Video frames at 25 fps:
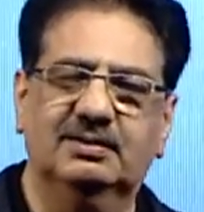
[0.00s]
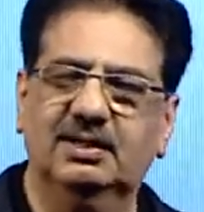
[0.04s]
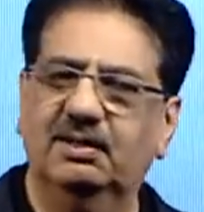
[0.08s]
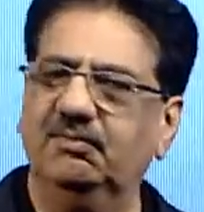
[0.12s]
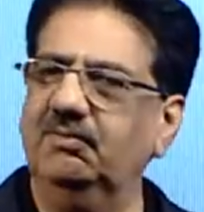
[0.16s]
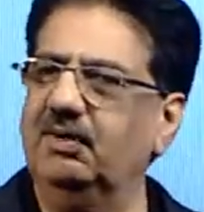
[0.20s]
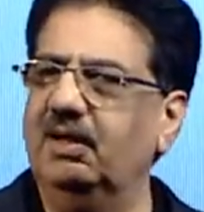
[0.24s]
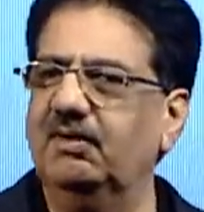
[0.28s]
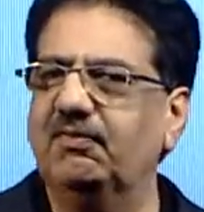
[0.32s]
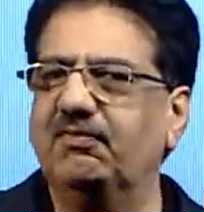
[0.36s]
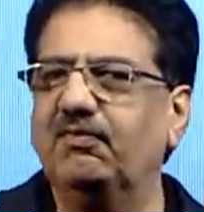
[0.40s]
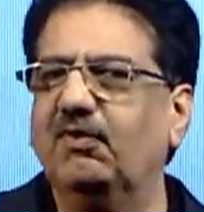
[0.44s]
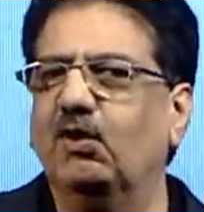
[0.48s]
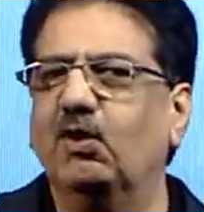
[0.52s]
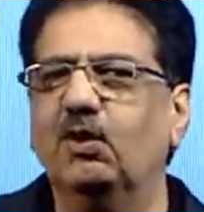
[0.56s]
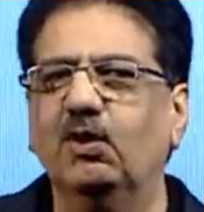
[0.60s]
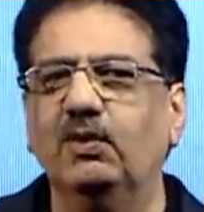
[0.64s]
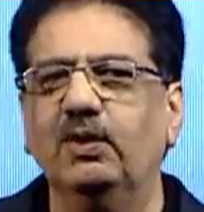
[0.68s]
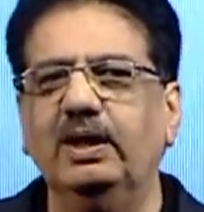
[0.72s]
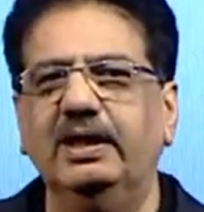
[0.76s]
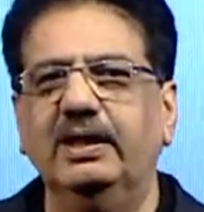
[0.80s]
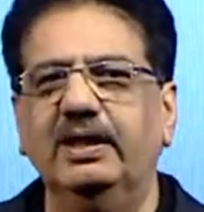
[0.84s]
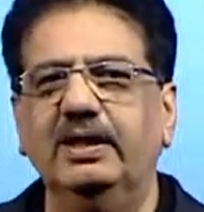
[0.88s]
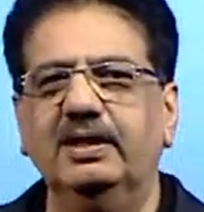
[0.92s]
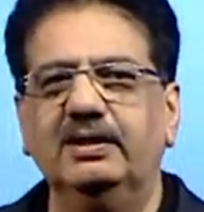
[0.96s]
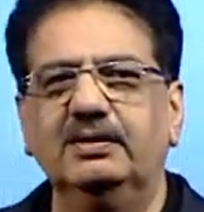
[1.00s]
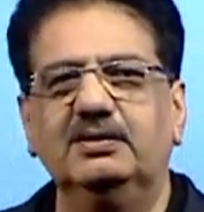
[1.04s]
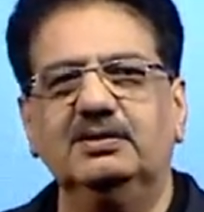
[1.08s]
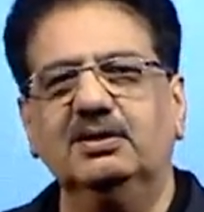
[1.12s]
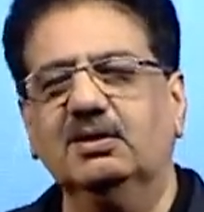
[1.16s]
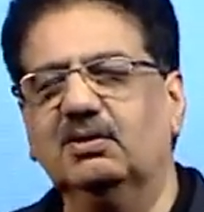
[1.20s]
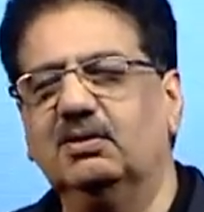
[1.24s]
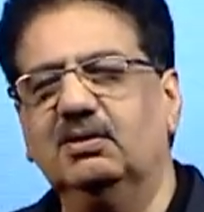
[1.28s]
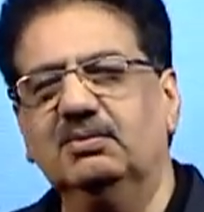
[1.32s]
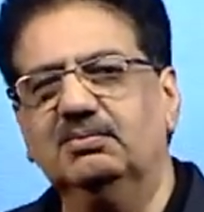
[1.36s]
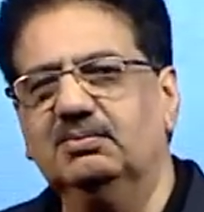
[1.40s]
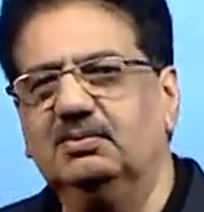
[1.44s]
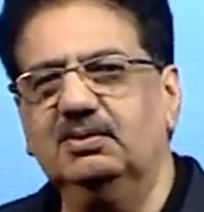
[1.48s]
and we are following it,
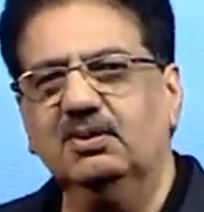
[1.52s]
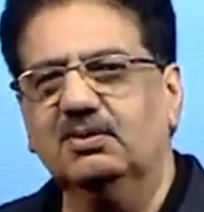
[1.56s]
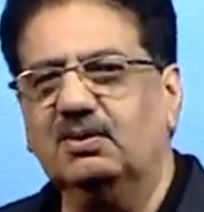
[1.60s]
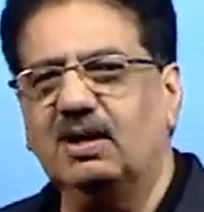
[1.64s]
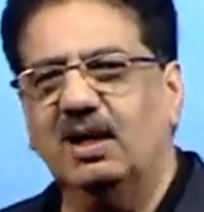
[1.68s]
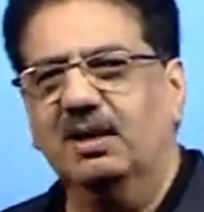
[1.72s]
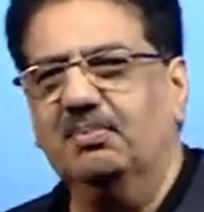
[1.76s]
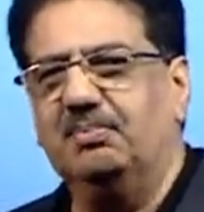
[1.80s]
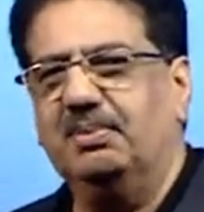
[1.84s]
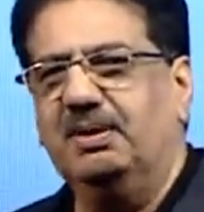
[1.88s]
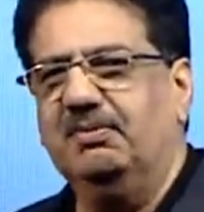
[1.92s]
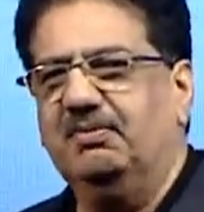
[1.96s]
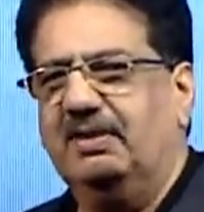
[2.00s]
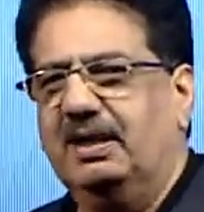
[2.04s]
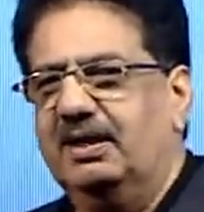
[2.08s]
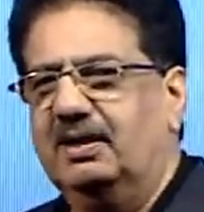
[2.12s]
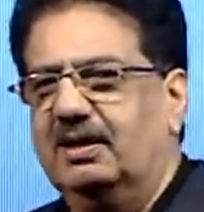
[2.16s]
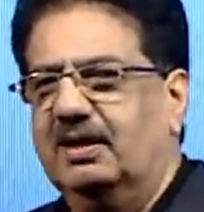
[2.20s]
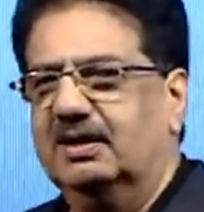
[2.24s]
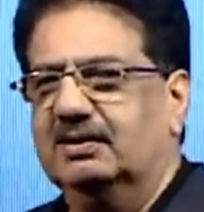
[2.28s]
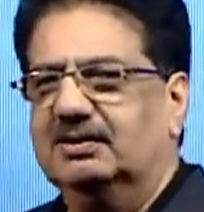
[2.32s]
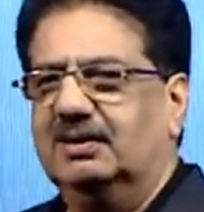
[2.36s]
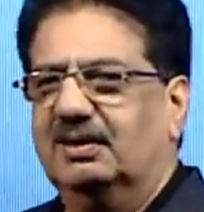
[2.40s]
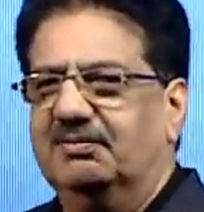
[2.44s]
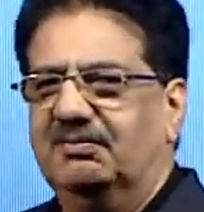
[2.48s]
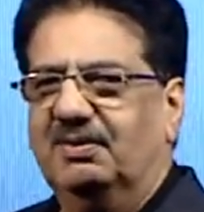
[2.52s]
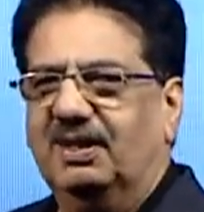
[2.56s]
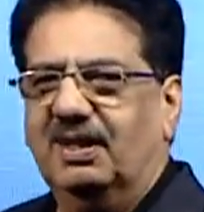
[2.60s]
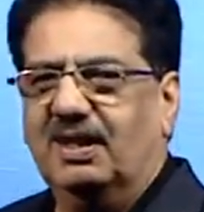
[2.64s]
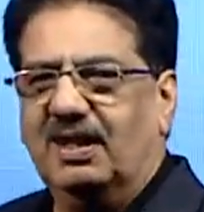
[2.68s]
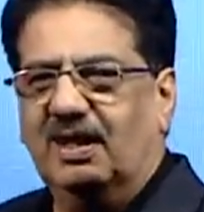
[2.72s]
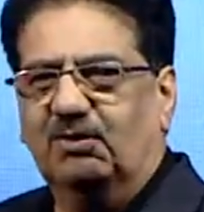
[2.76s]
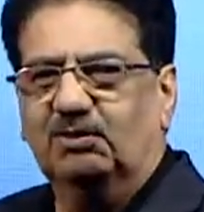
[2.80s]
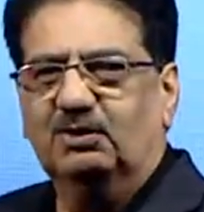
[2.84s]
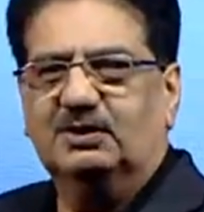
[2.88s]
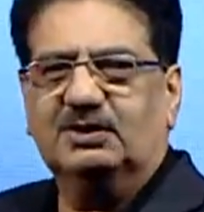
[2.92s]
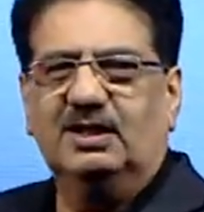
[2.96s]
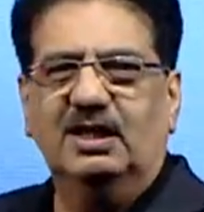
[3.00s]
so you can't prevent us, and we are
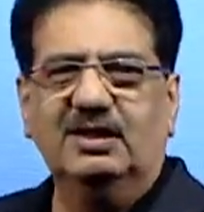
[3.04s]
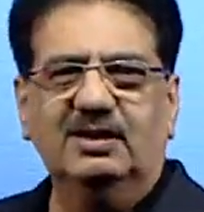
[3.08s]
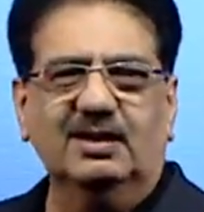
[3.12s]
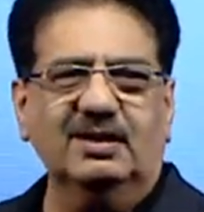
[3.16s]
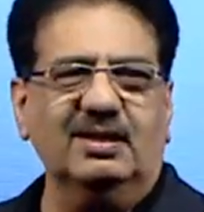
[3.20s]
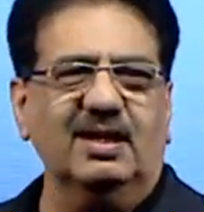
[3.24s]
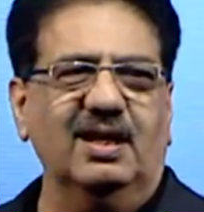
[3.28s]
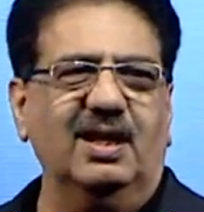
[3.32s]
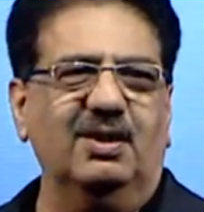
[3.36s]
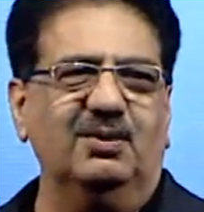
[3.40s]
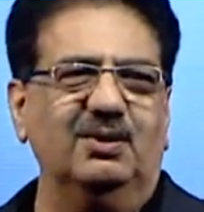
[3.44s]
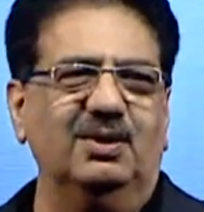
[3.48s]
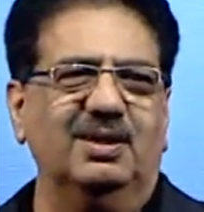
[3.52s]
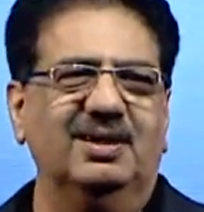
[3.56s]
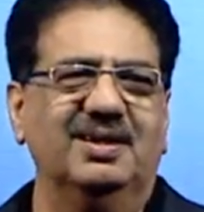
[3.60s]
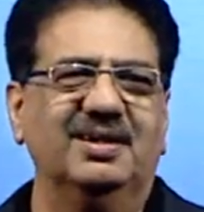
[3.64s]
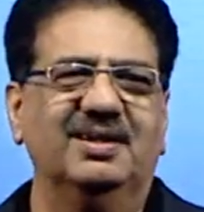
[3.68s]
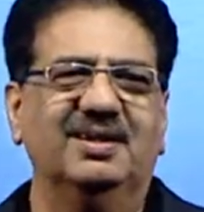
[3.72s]
outside the ground.